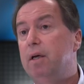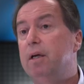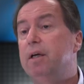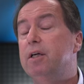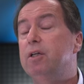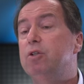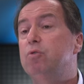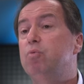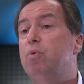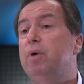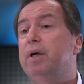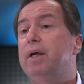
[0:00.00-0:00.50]

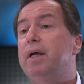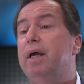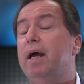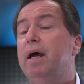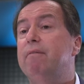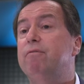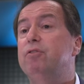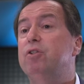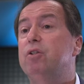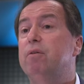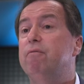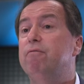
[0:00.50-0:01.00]
is we
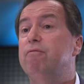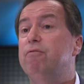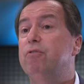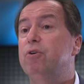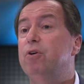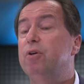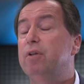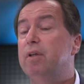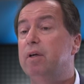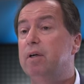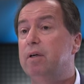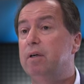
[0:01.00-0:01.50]
have some
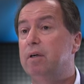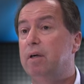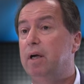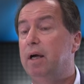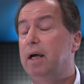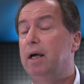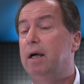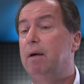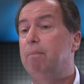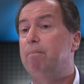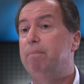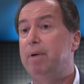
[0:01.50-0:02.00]
further
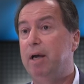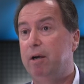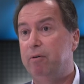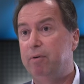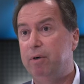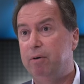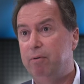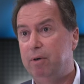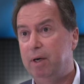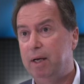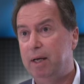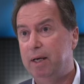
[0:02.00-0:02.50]

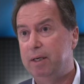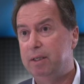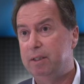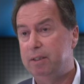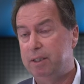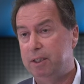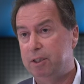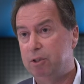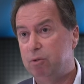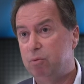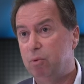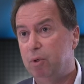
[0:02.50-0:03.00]
battery-related
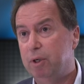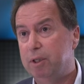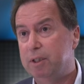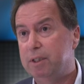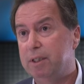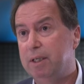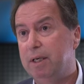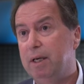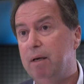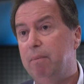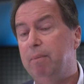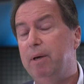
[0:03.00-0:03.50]
test work
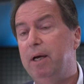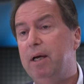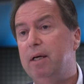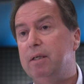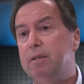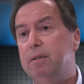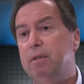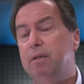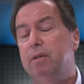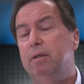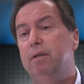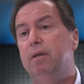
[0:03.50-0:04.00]
to come out,